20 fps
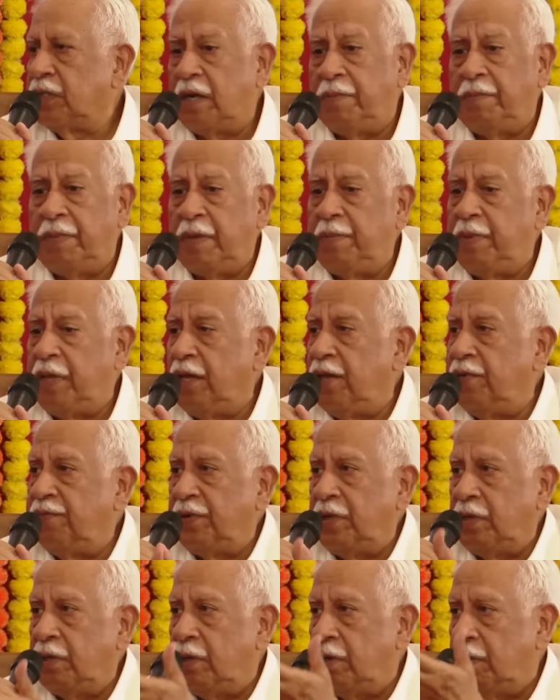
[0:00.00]
and maybe
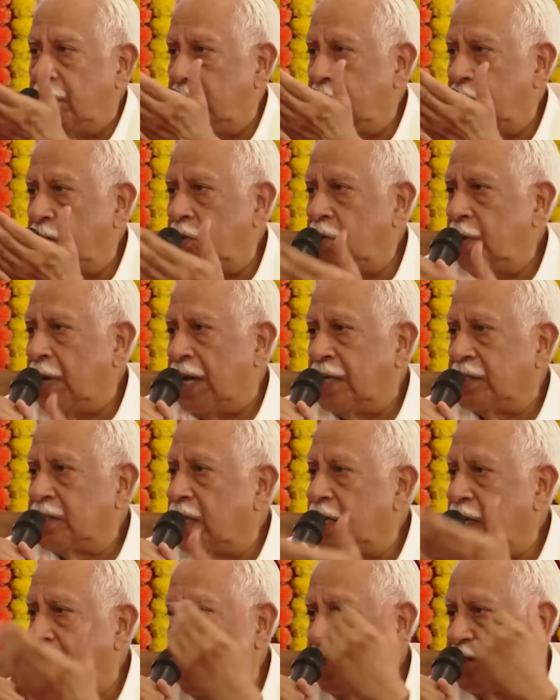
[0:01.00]
even, as
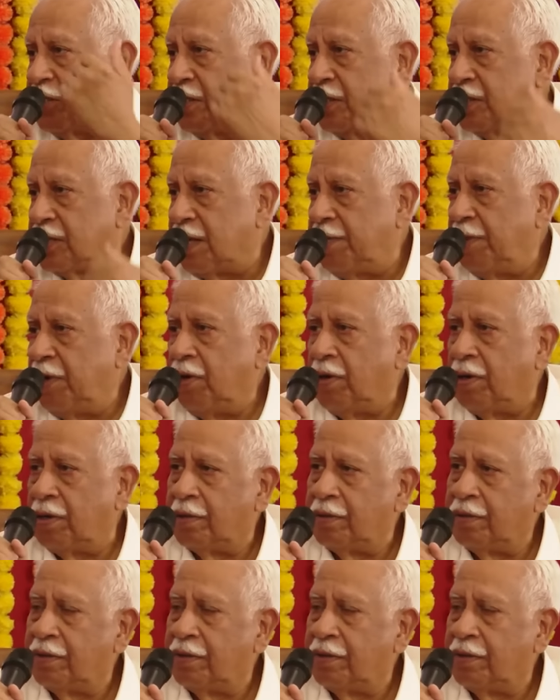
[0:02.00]
our elections come along.